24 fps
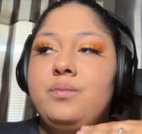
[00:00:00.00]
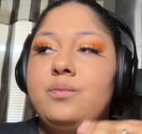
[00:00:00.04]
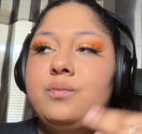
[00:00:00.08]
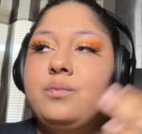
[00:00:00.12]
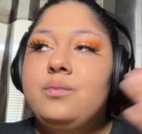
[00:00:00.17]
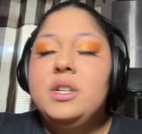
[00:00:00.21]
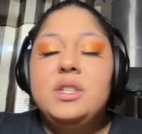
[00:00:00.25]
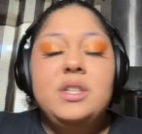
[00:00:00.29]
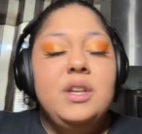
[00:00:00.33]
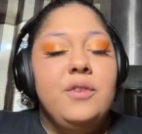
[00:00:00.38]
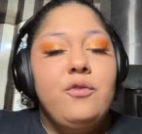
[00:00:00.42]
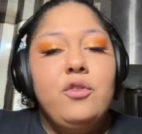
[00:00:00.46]

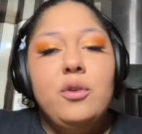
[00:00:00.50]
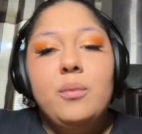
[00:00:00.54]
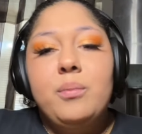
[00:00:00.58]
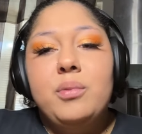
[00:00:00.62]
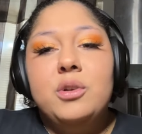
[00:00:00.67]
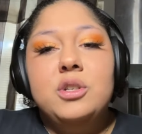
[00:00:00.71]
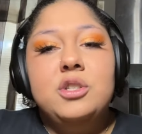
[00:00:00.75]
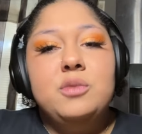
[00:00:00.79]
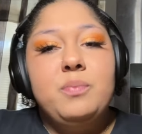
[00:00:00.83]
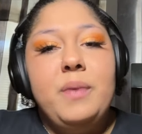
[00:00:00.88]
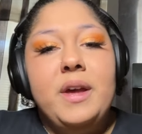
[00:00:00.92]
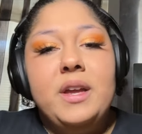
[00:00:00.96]
in a
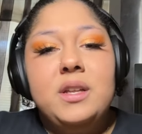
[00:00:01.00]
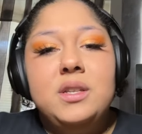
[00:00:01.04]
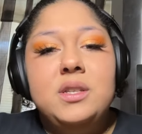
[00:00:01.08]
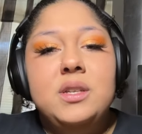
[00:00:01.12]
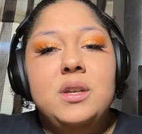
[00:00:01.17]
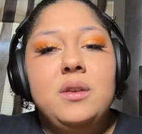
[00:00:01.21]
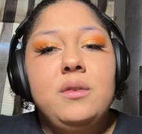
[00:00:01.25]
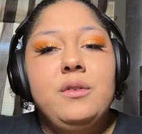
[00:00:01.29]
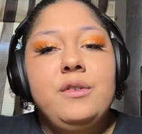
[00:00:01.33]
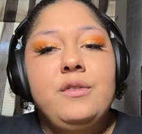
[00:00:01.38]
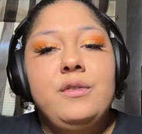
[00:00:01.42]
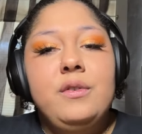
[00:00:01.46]
different
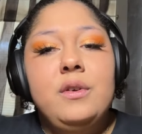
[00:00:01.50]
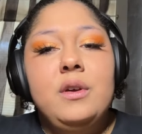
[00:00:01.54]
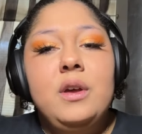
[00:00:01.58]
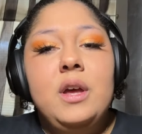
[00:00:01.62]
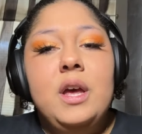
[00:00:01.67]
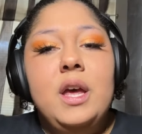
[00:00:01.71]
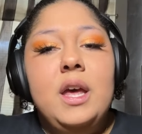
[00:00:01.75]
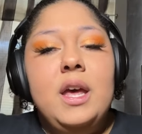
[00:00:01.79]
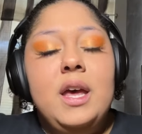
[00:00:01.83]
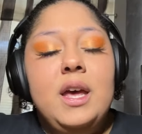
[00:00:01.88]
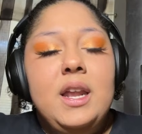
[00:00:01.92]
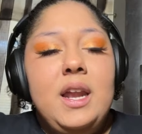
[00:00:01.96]
perspective,
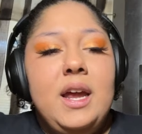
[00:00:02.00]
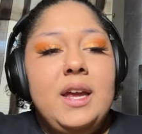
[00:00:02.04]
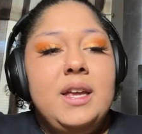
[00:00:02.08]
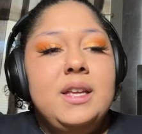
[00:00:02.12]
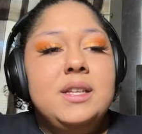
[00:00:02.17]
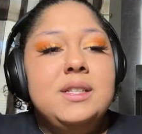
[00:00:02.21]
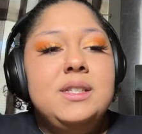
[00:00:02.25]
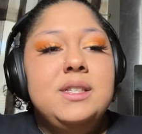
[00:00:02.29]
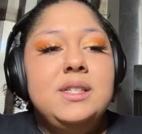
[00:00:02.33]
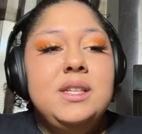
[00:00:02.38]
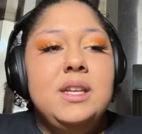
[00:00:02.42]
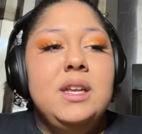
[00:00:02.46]
and I
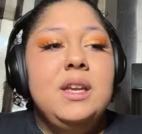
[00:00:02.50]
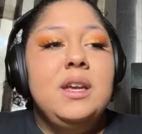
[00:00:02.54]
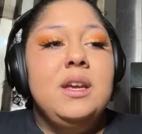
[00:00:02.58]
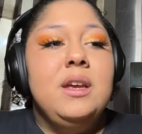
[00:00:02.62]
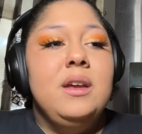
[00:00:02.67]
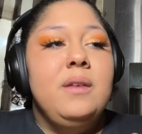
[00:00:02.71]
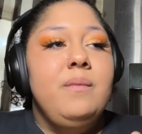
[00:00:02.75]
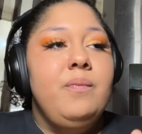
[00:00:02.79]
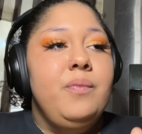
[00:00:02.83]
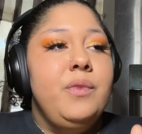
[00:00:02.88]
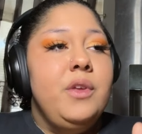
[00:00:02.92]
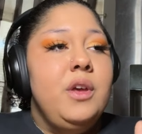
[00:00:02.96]
can
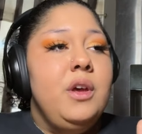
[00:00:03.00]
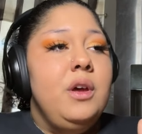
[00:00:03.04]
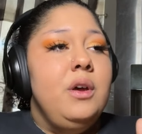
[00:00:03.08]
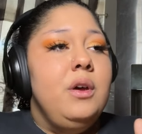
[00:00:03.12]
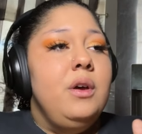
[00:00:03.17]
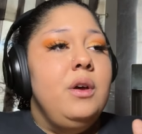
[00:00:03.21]
see it